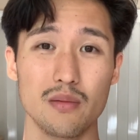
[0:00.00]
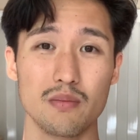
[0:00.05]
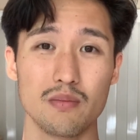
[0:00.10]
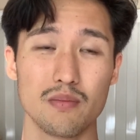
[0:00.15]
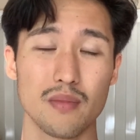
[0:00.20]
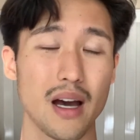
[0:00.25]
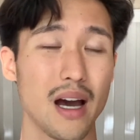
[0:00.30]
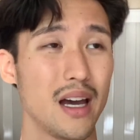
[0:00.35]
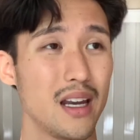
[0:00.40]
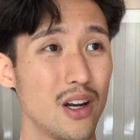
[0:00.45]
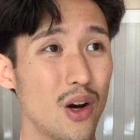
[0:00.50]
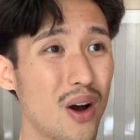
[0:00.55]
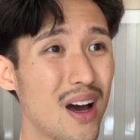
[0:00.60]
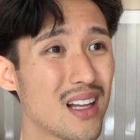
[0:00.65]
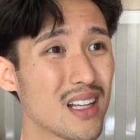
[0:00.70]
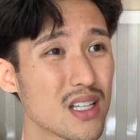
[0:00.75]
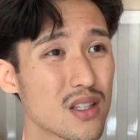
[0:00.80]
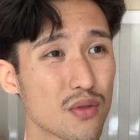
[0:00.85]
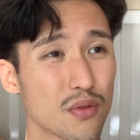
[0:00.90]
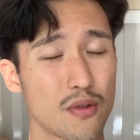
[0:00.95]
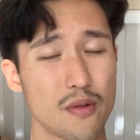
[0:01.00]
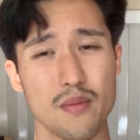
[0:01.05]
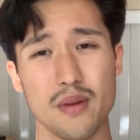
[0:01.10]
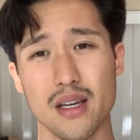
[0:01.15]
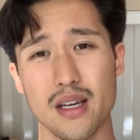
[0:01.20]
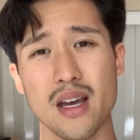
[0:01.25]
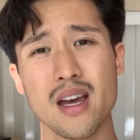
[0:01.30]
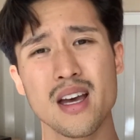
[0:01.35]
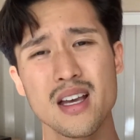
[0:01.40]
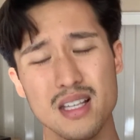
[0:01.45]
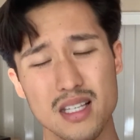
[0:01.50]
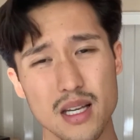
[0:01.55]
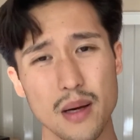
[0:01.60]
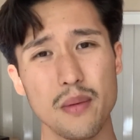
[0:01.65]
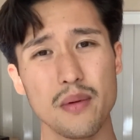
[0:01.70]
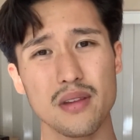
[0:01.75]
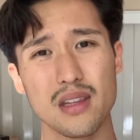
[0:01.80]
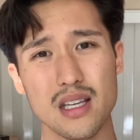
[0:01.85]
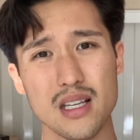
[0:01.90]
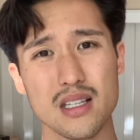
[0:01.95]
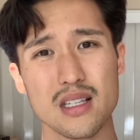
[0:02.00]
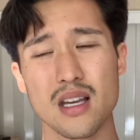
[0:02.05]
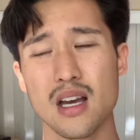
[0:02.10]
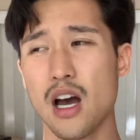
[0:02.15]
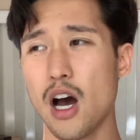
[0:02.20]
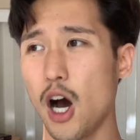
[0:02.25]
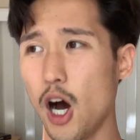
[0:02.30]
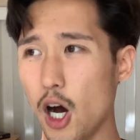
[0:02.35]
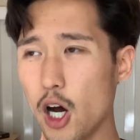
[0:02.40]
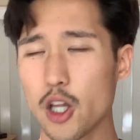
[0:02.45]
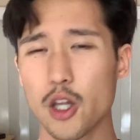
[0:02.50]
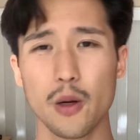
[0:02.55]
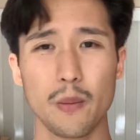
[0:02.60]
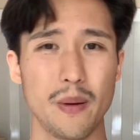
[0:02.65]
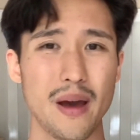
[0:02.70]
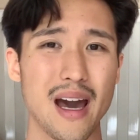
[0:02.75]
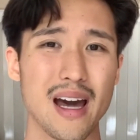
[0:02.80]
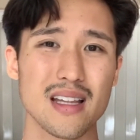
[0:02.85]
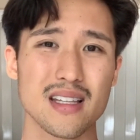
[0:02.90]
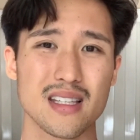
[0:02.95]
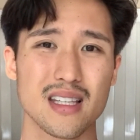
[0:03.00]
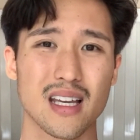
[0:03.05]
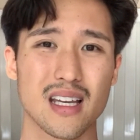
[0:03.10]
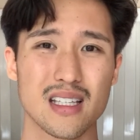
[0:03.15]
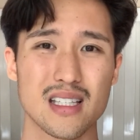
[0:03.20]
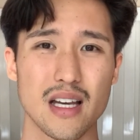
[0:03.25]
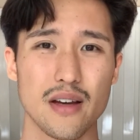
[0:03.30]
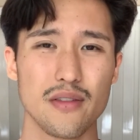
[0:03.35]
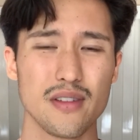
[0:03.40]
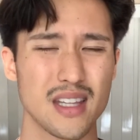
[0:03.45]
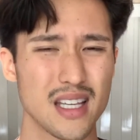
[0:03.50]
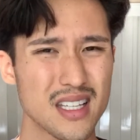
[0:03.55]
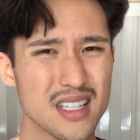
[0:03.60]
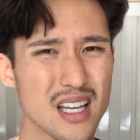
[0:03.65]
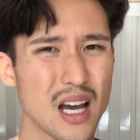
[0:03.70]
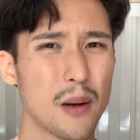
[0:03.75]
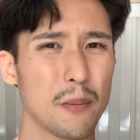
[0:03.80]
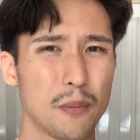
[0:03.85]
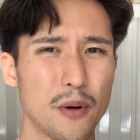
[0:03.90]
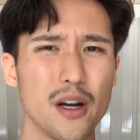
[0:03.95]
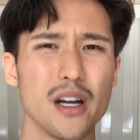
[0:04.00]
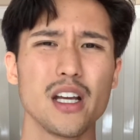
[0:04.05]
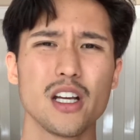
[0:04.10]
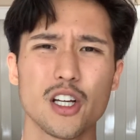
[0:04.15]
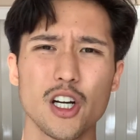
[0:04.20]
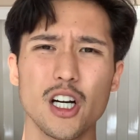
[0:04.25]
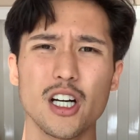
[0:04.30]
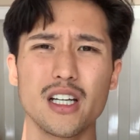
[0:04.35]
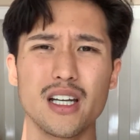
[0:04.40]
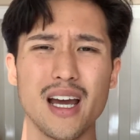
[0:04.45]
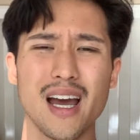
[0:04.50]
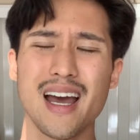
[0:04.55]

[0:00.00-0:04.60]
I know, at least for me, some of these other paths to get to heaven, they sound pretty good.